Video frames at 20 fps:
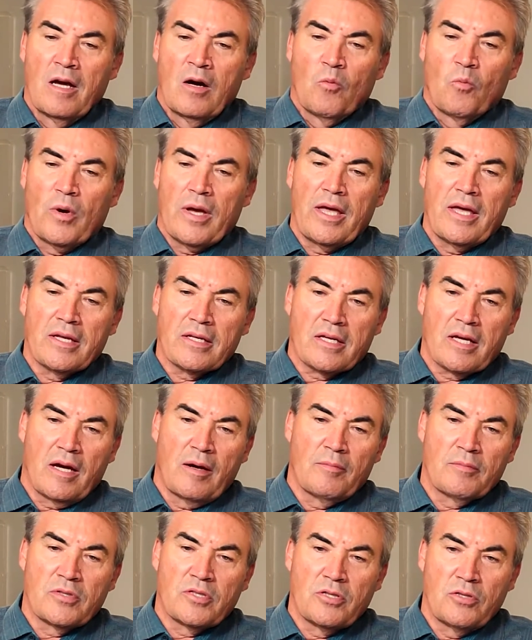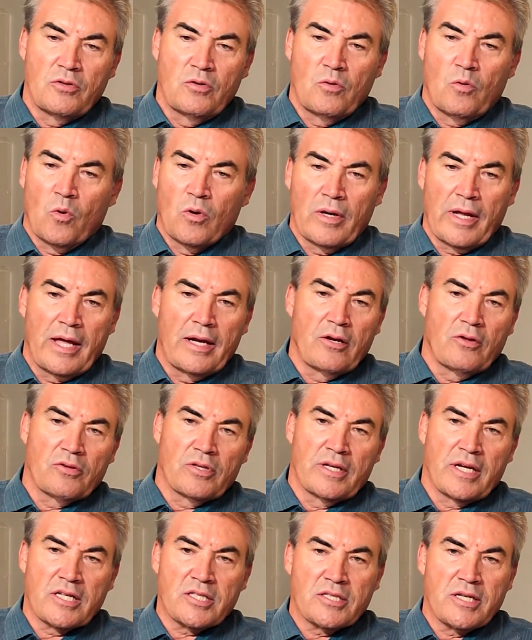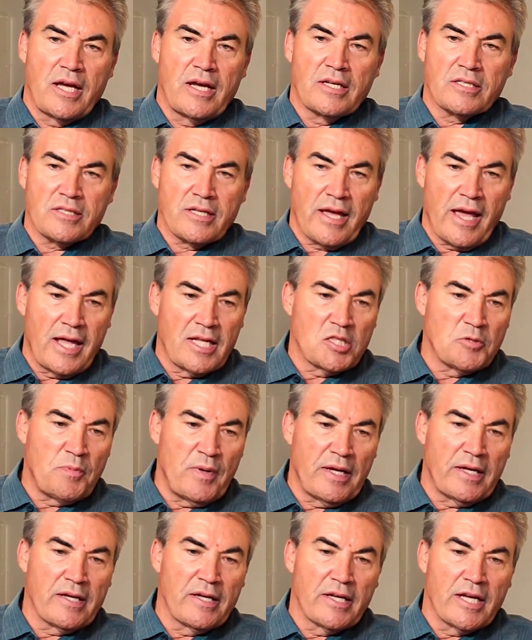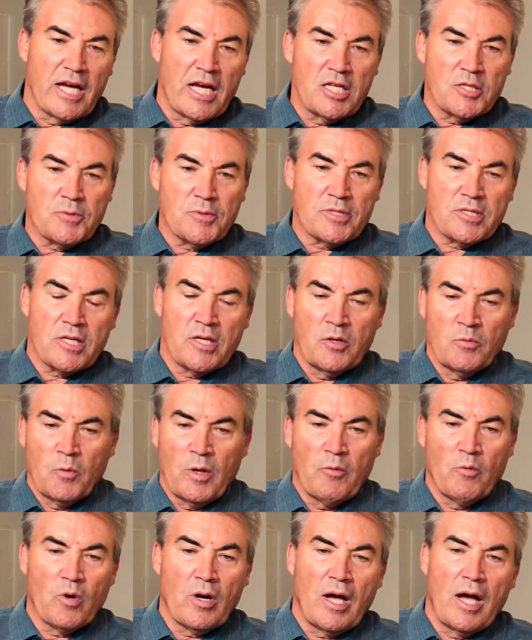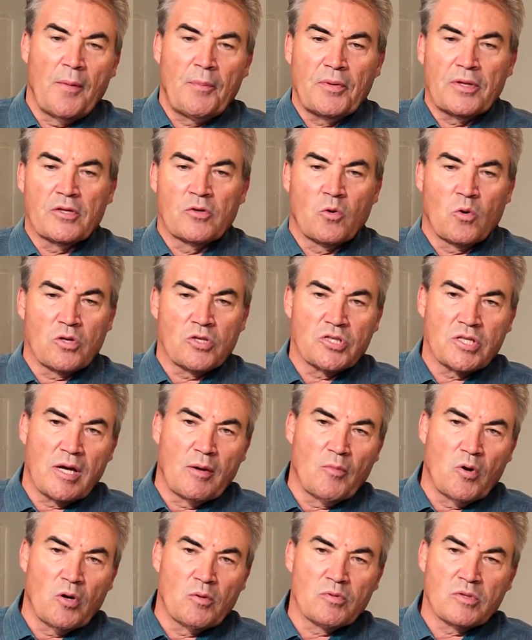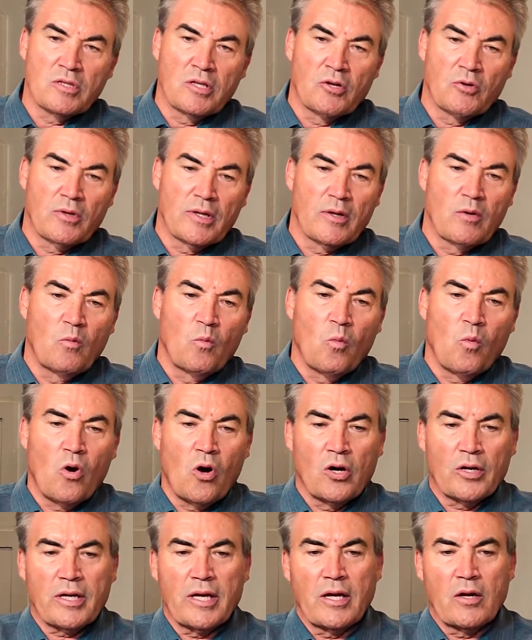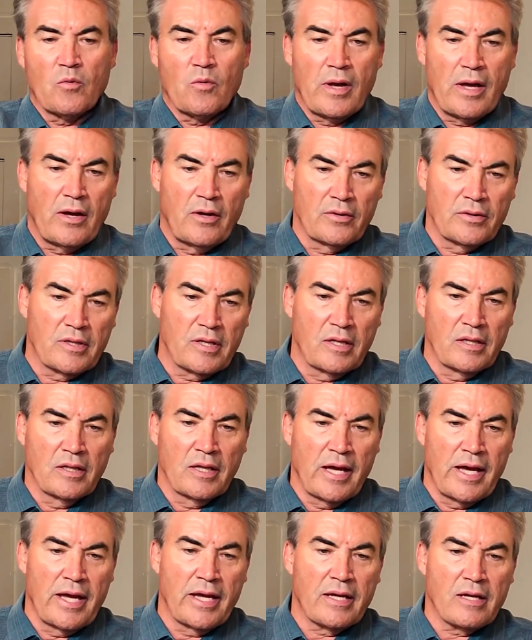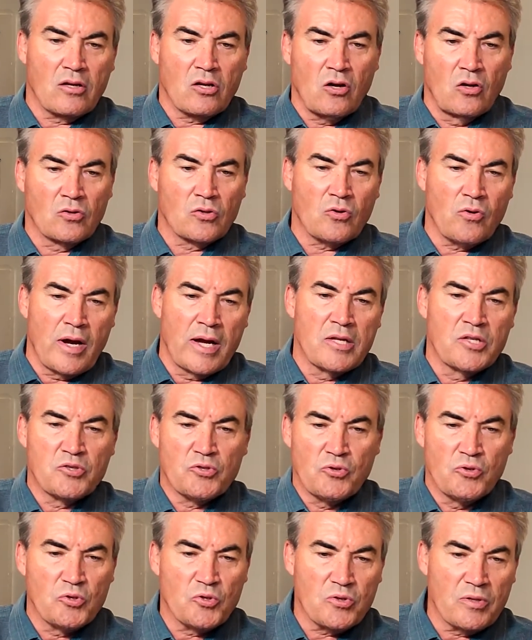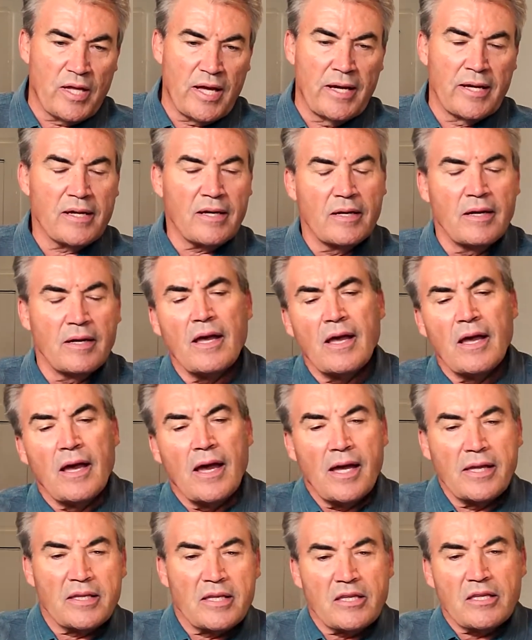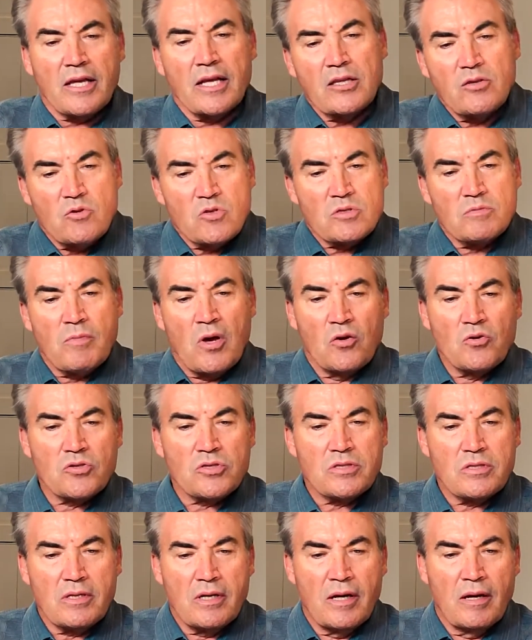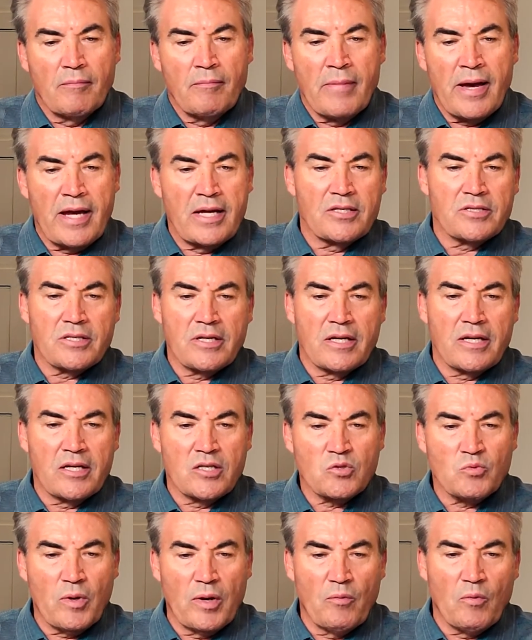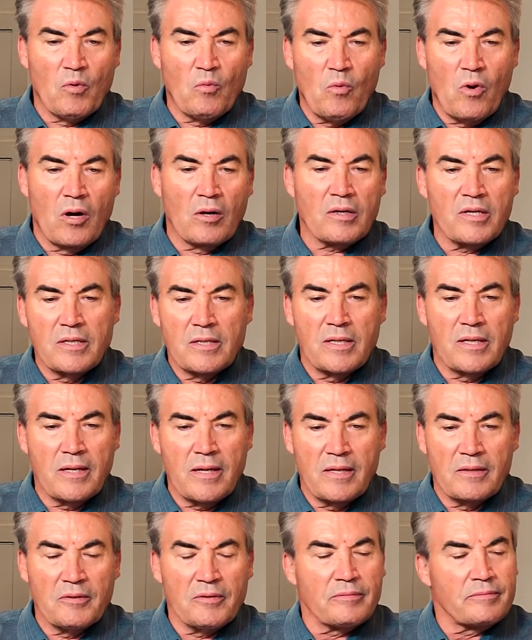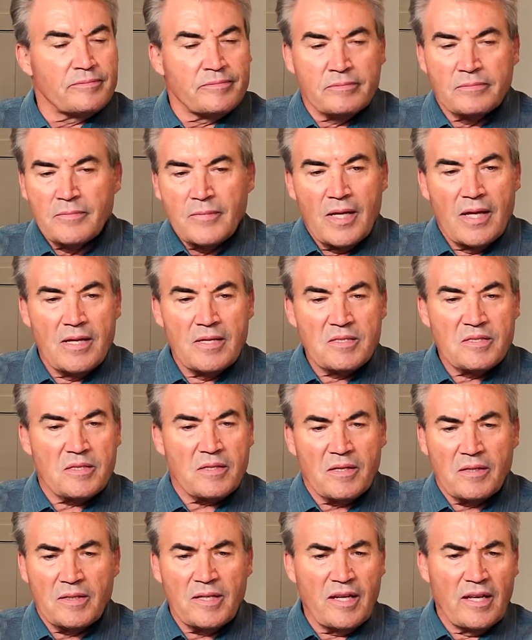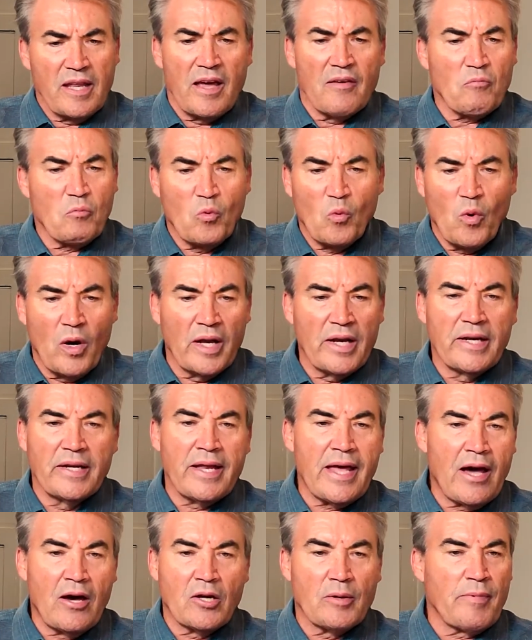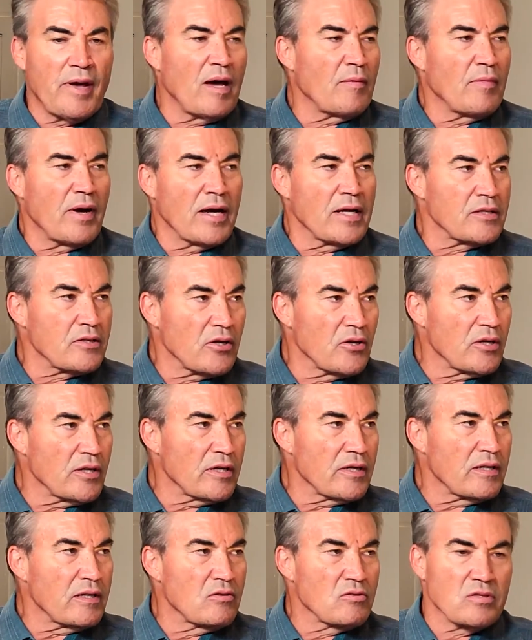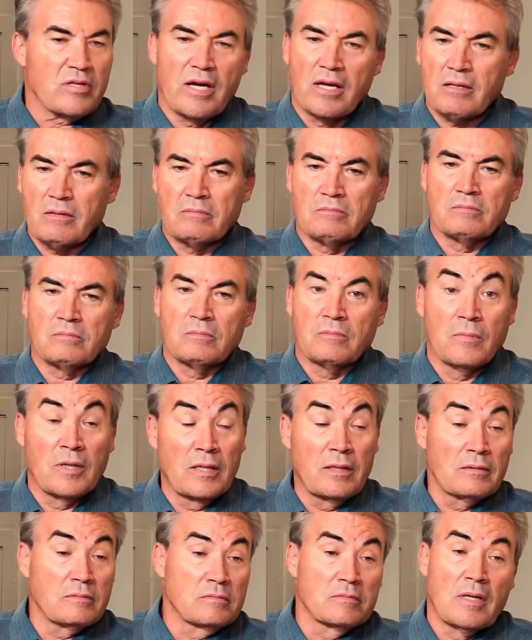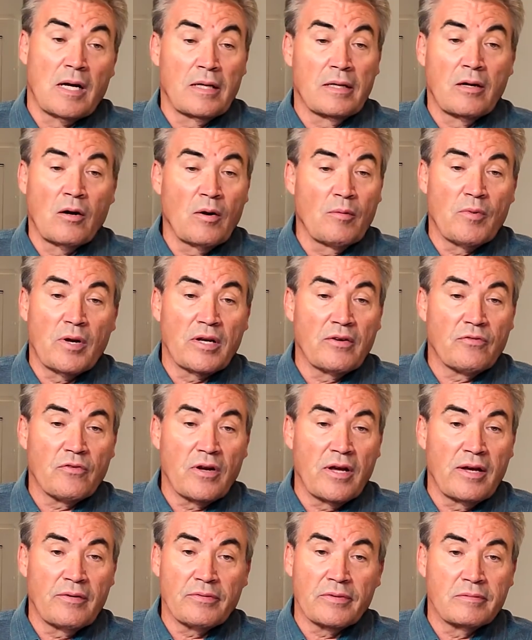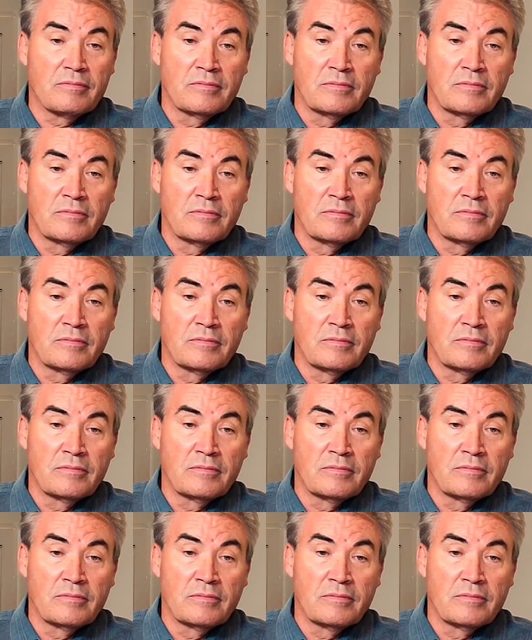We had come to Orlando the next day because they had speaking engagements. And we were up in the north suburbs, literally walking around a lake called Cranes Roost Lake. And the thing that was most amazing as we were walking together is I didn't have one doubt about my eternity. It was like, wow, I know I'm ready for heaven.